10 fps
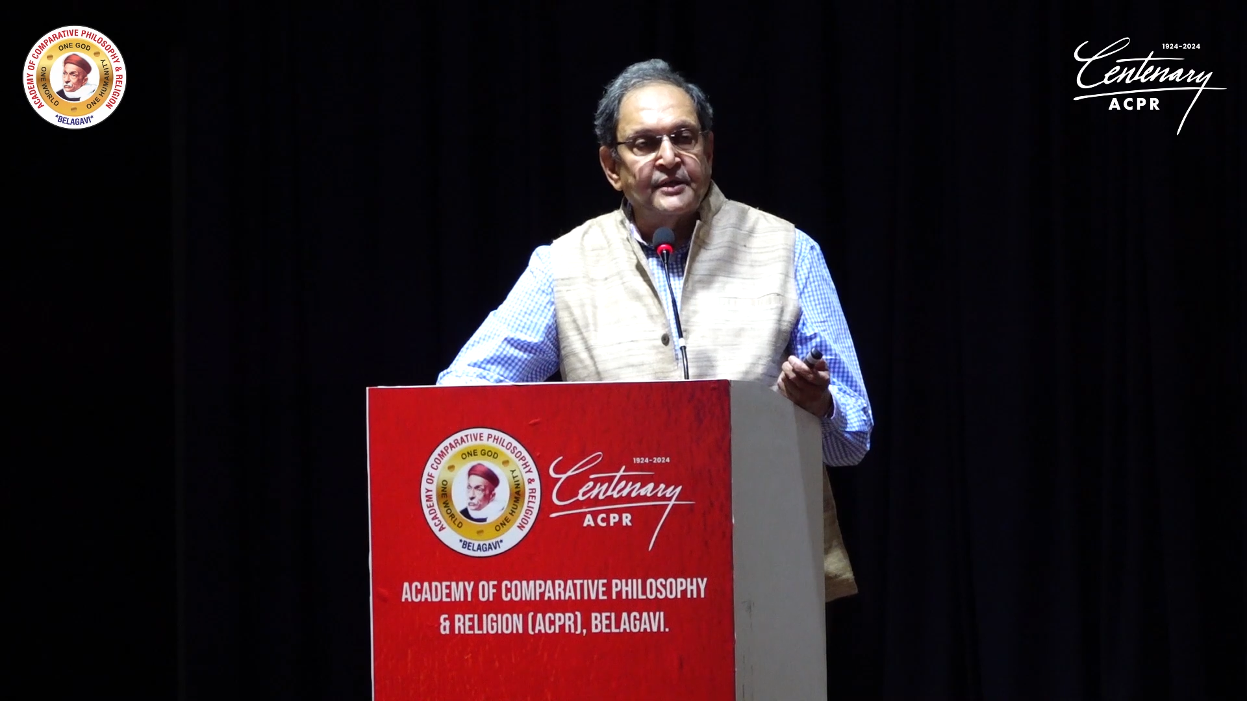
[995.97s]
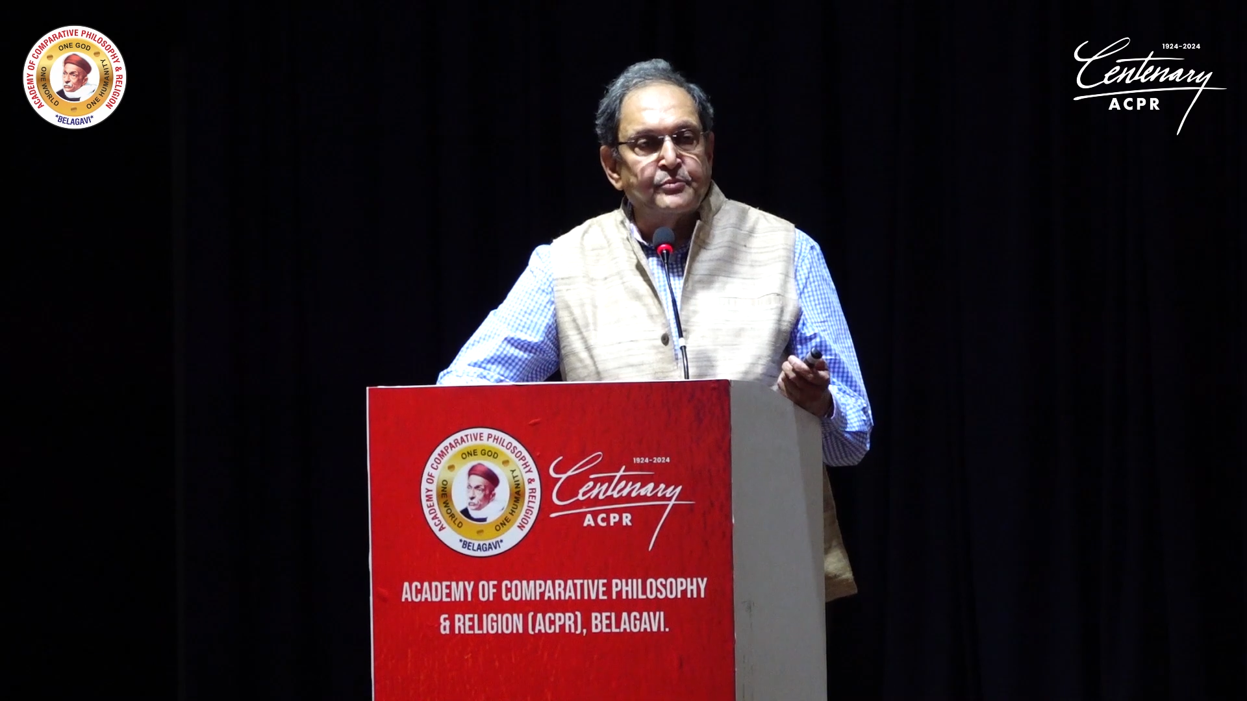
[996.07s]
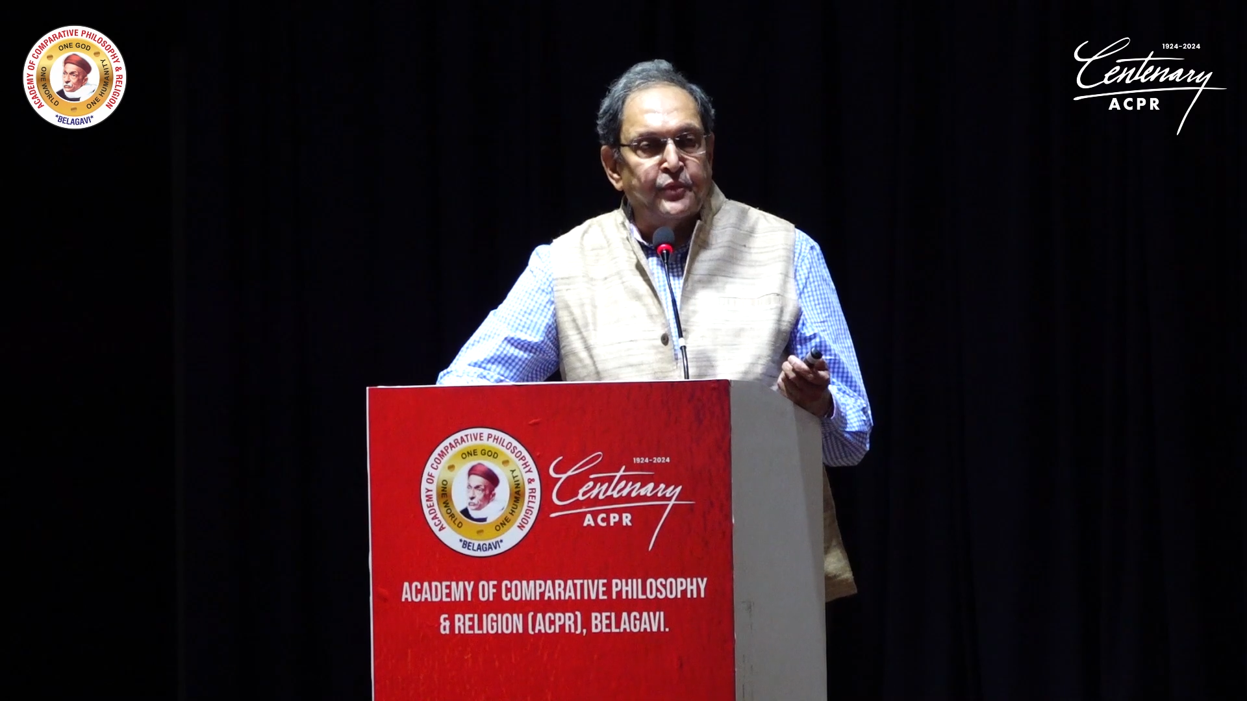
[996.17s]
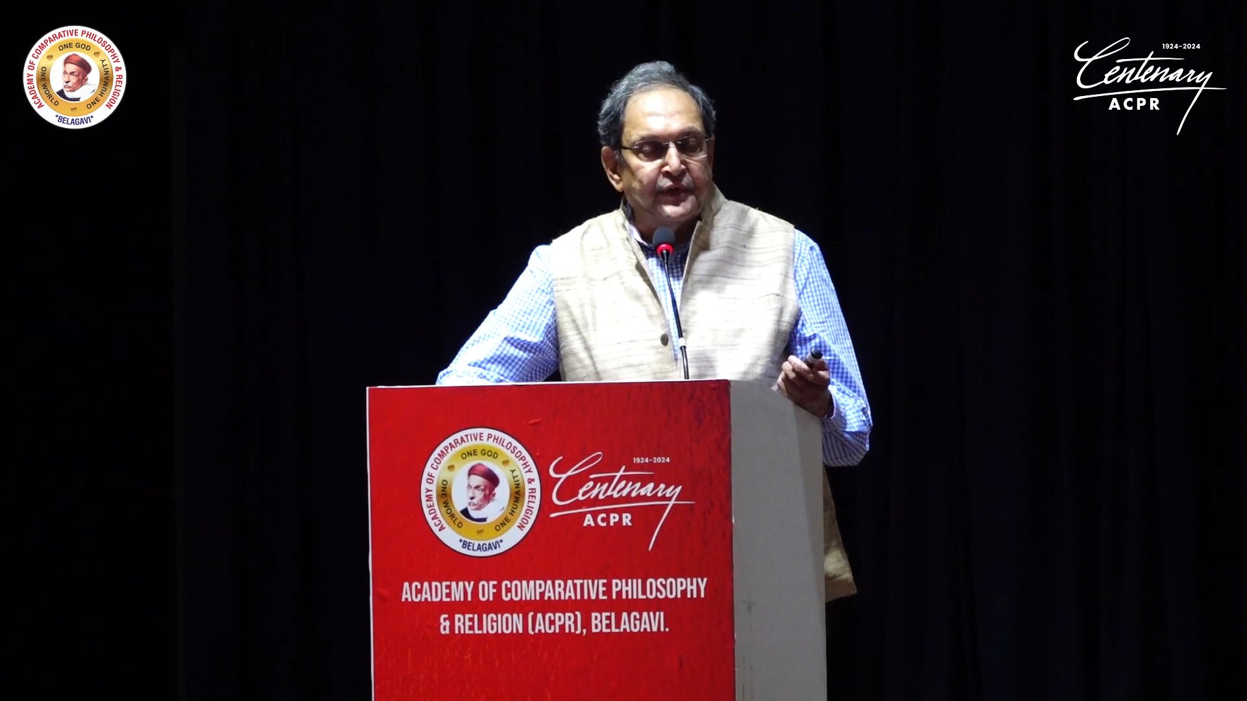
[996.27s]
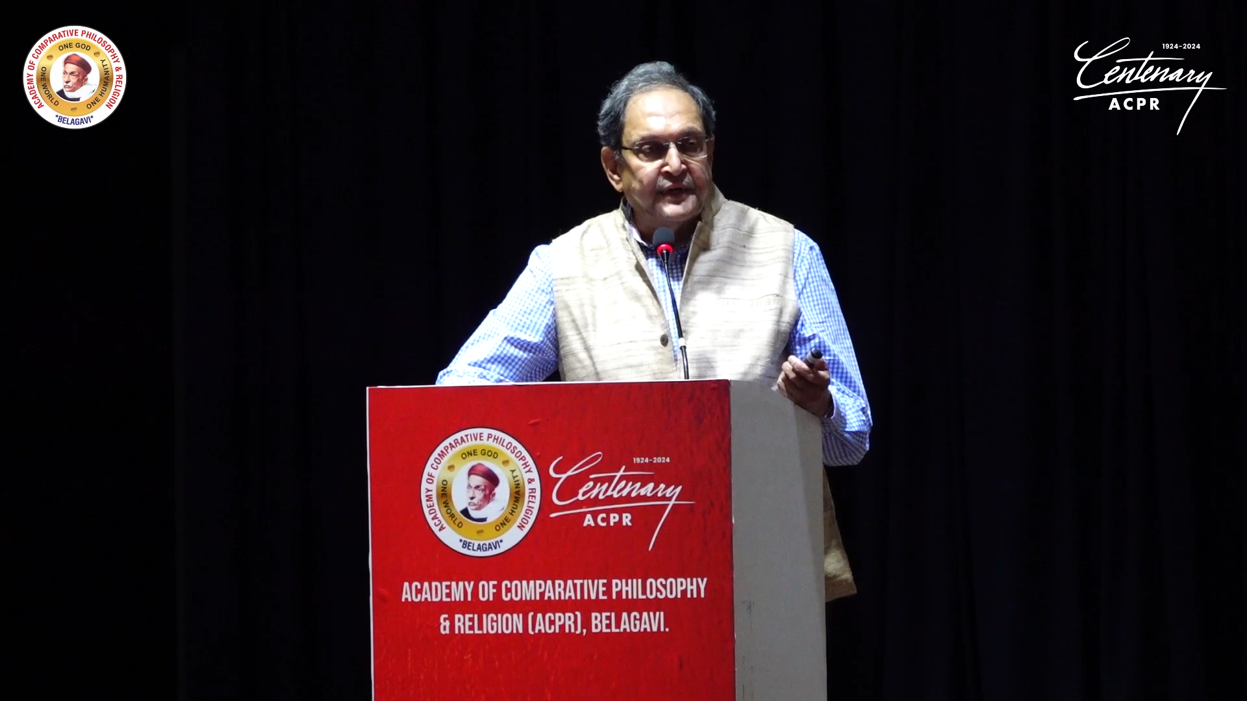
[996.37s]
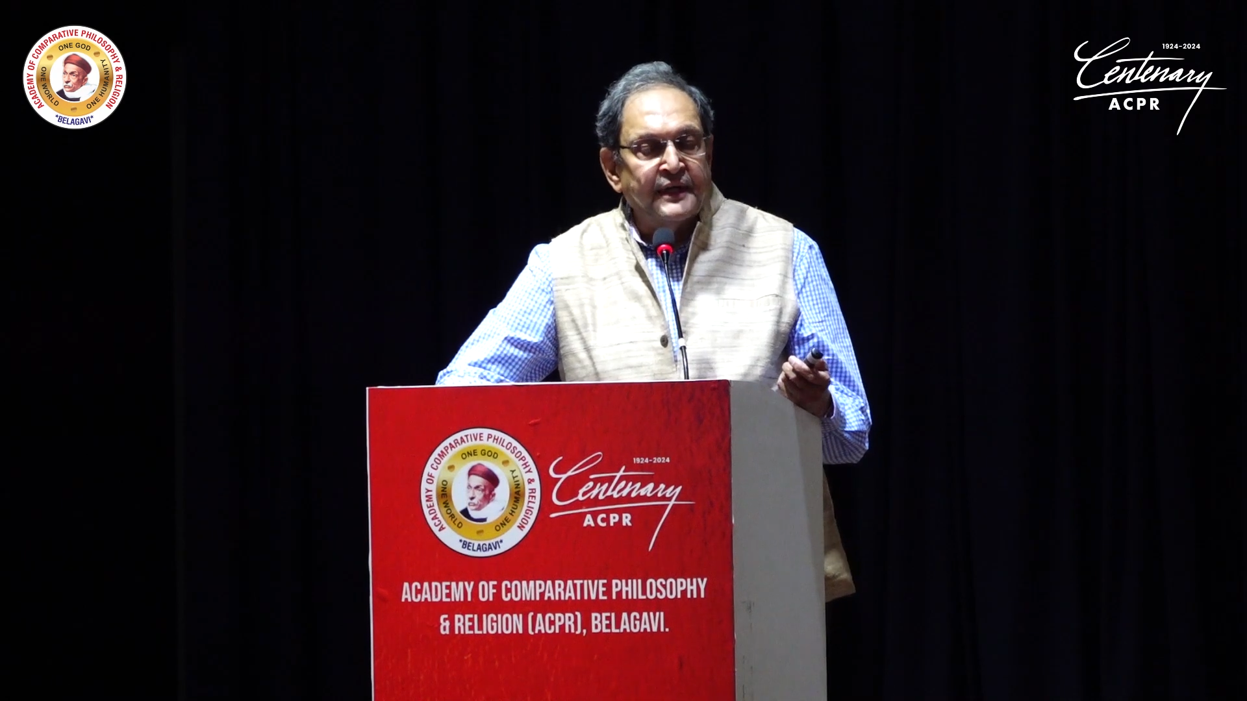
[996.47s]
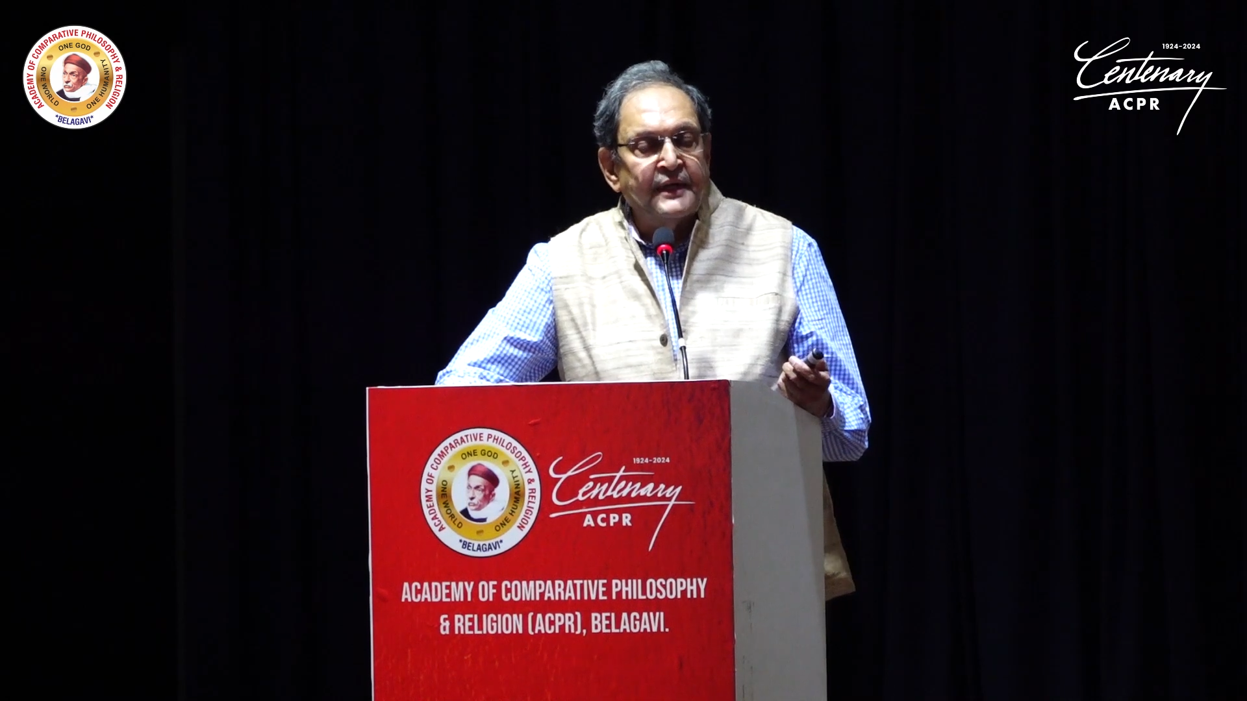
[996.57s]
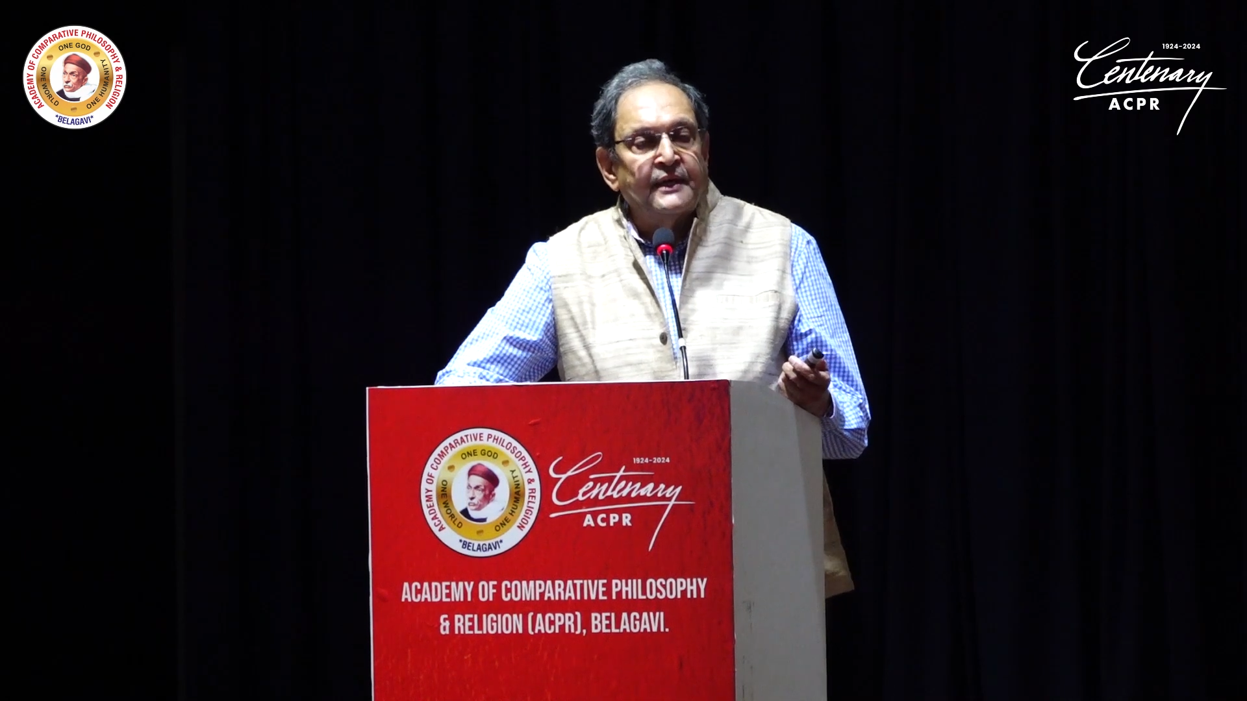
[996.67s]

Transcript: the point